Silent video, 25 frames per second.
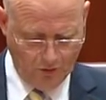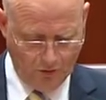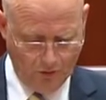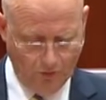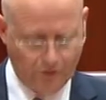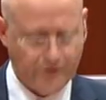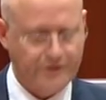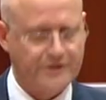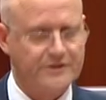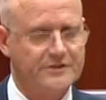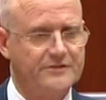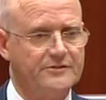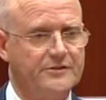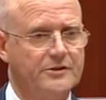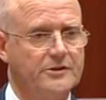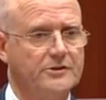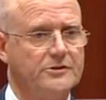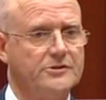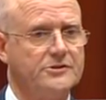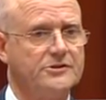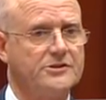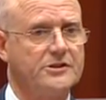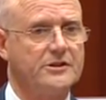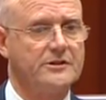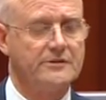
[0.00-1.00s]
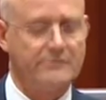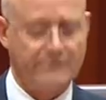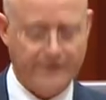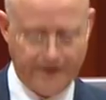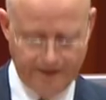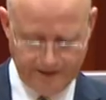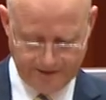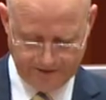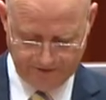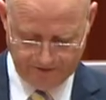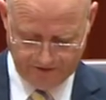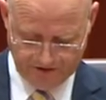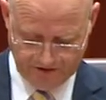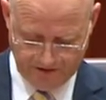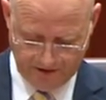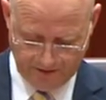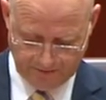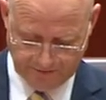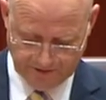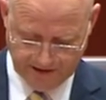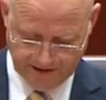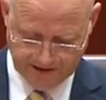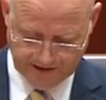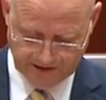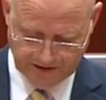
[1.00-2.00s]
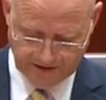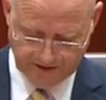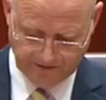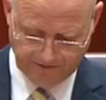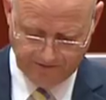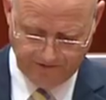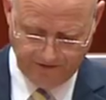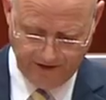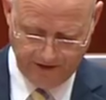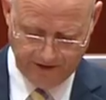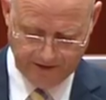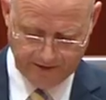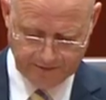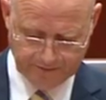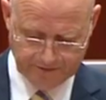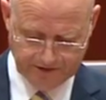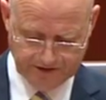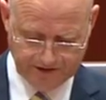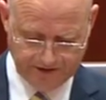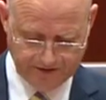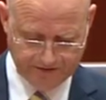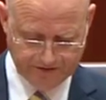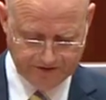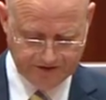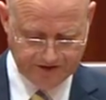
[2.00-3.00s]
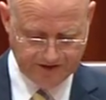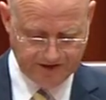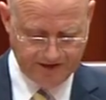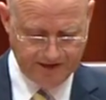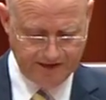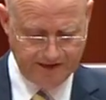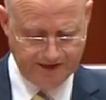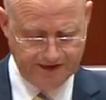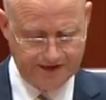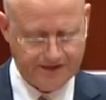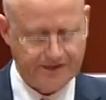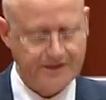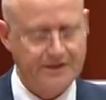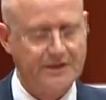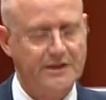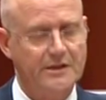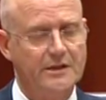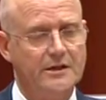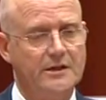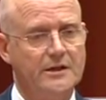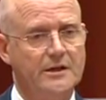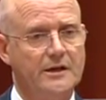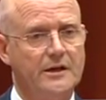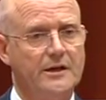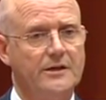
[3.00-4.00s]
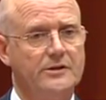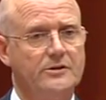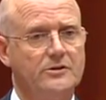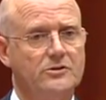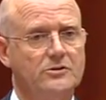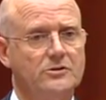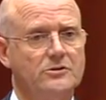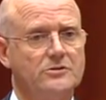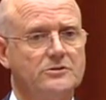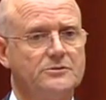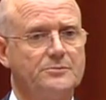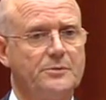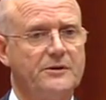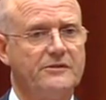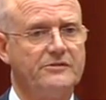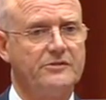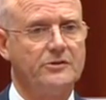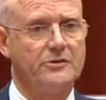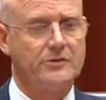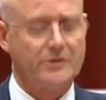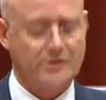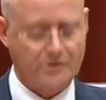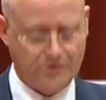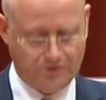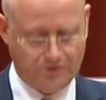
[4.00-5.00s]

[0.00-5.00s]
or his views on a range of subjects could find themselves seized and hauled before the